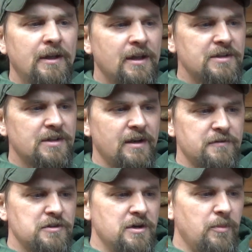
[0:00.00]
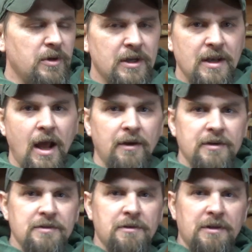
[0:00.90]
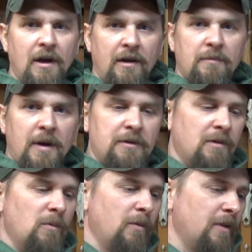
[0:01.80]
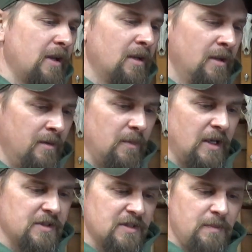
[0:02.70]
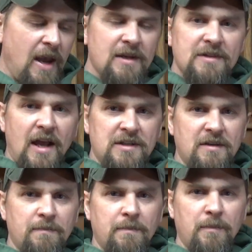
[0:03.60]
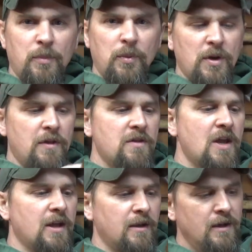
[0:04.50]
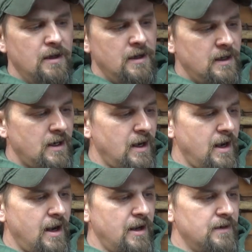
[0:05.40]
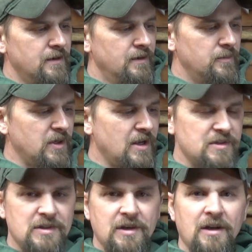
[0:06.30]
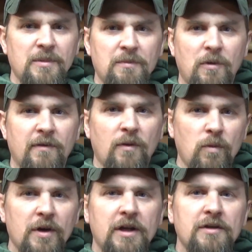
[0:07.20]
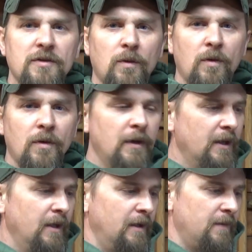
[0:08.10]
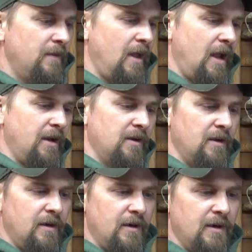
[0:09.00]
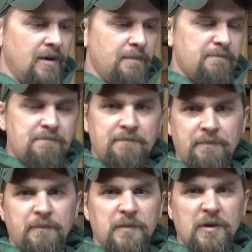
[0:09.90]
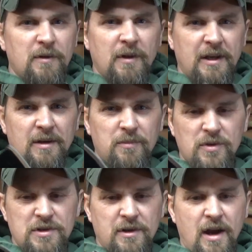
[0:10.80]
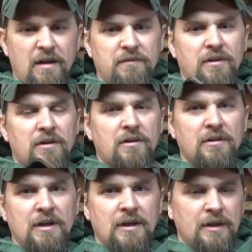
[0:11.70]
instead of stripping it down and doing kind of my normal thing, because this paint is actually pretty thick, and because this is going to be more of a working tool than like a bushcraft or